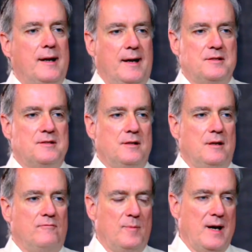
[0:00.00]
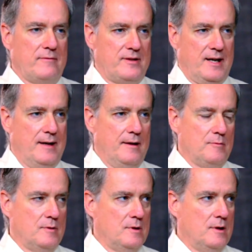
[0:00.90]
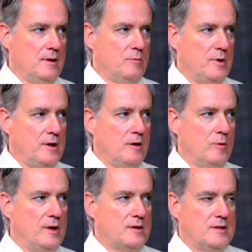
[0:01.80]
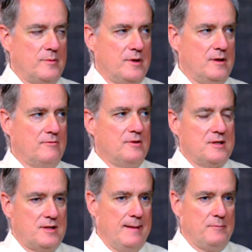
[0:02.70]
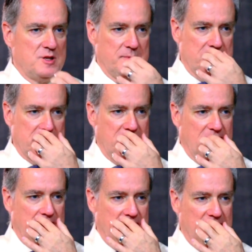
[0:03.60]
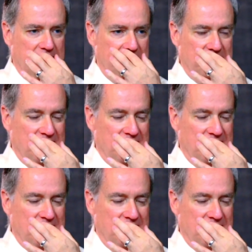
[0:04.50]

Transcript: guests in from out of town, uh, we go in some of the different establishments, and they